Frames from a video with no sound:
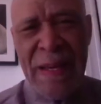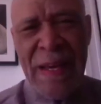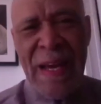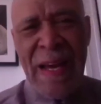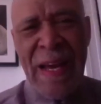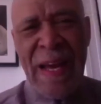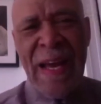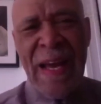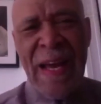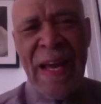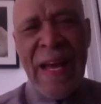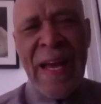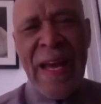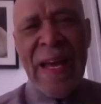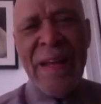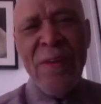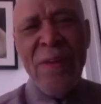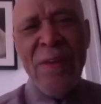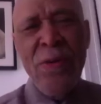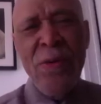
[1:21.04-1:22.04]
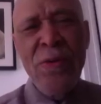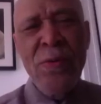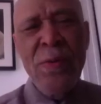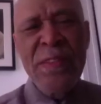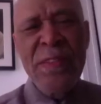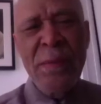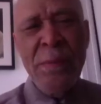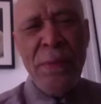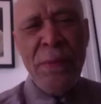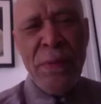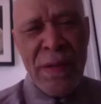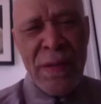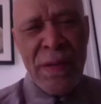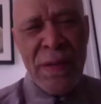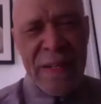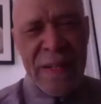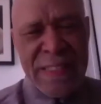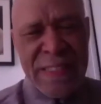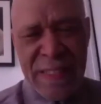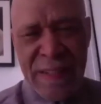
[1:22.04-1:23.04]
and who was
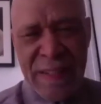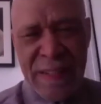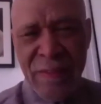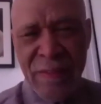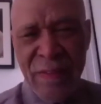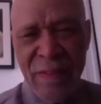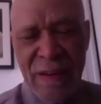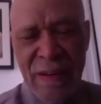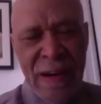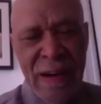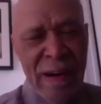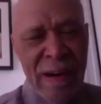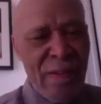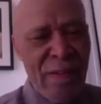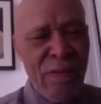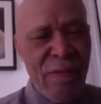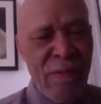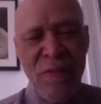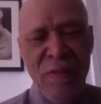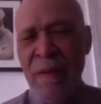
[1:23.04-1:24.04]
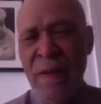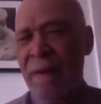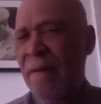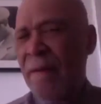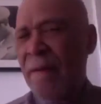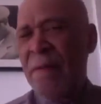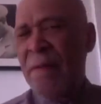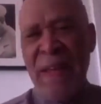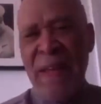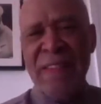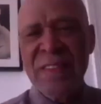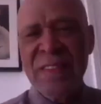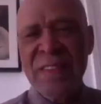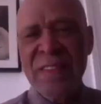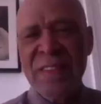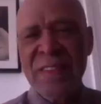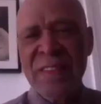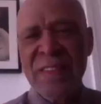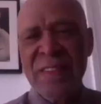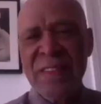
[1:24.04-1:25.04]
appreciative of his
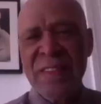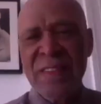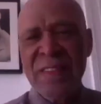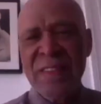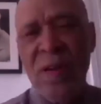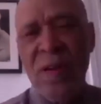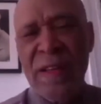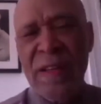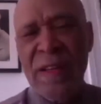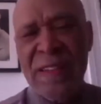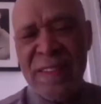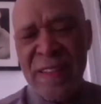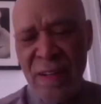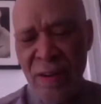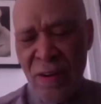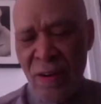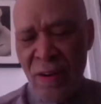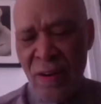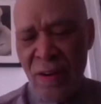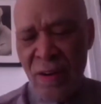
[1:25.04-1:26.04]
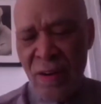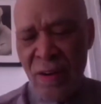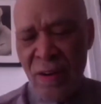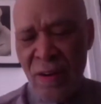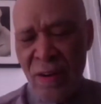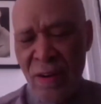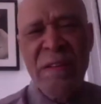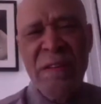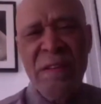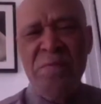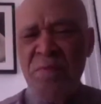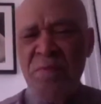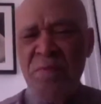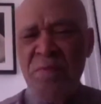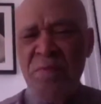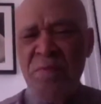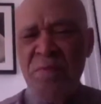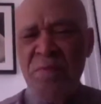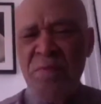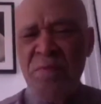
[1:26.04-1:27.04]
role in the world as an artist,
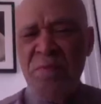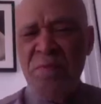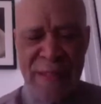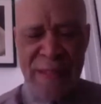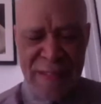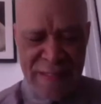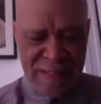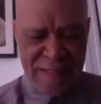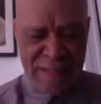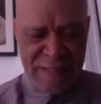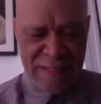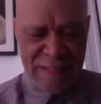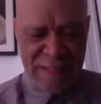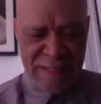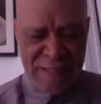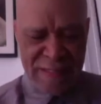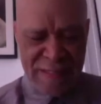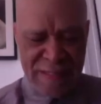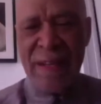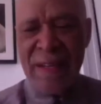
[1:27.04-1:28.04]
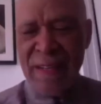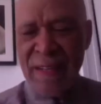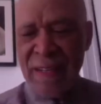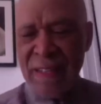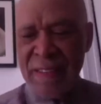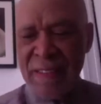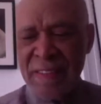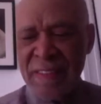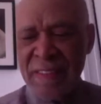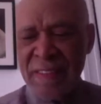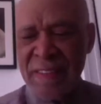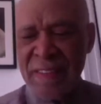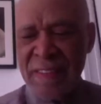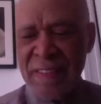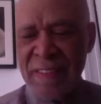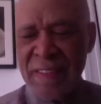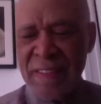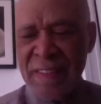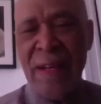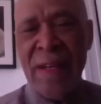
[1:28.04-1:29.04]
no matter what his economic
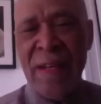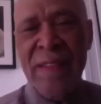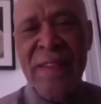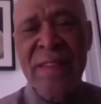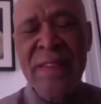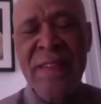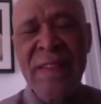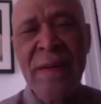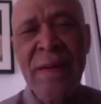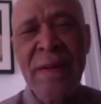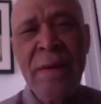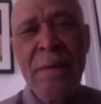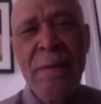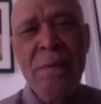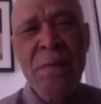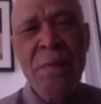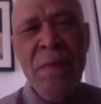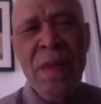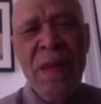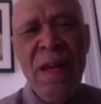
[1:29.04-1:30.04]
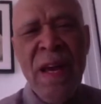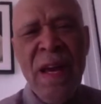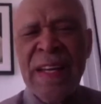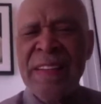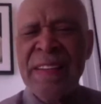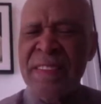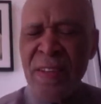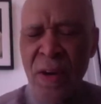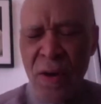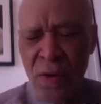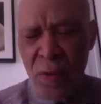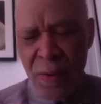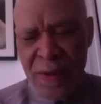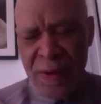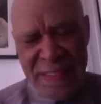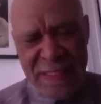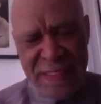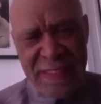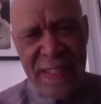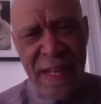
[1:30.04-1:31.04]
status was. And so when
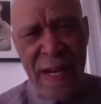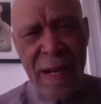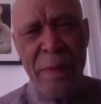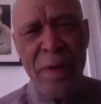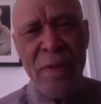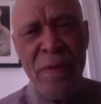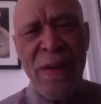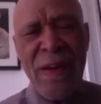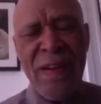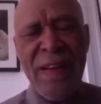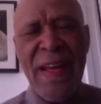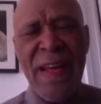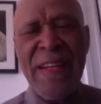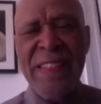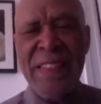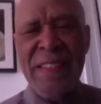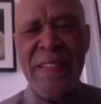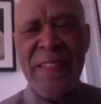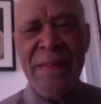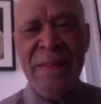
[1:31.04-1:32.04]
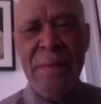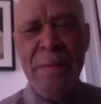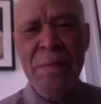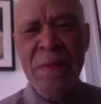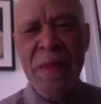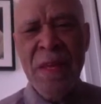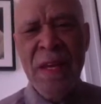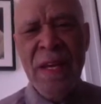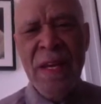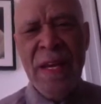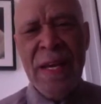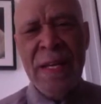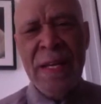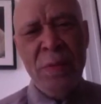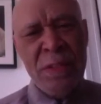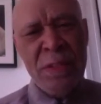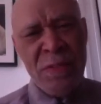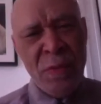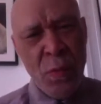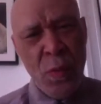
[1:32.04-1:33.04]
he set up a foundation,
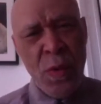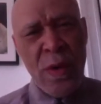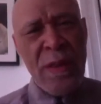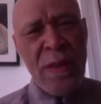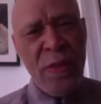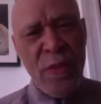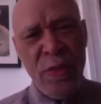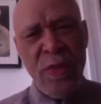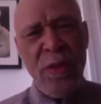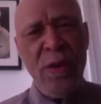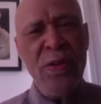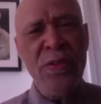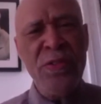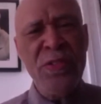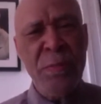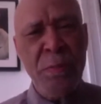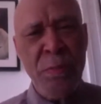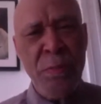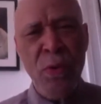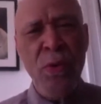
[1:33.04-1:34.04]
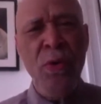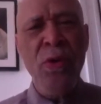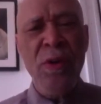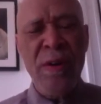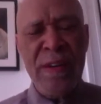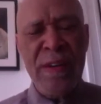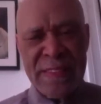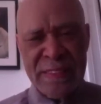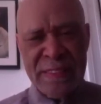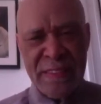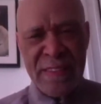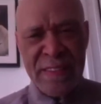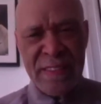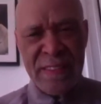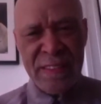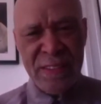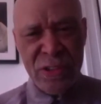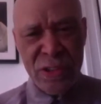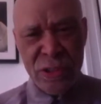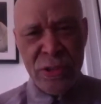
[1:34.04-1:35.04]
it was with those
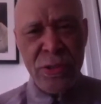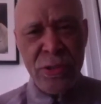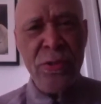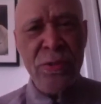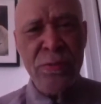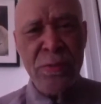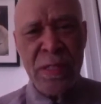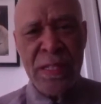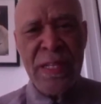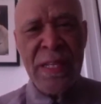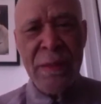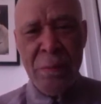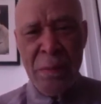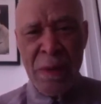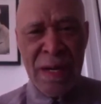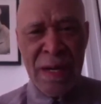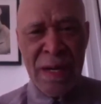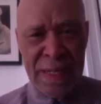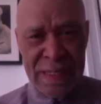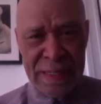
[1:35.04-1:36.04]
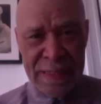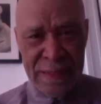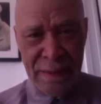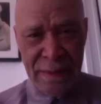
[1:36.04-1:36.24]
poorest children in mind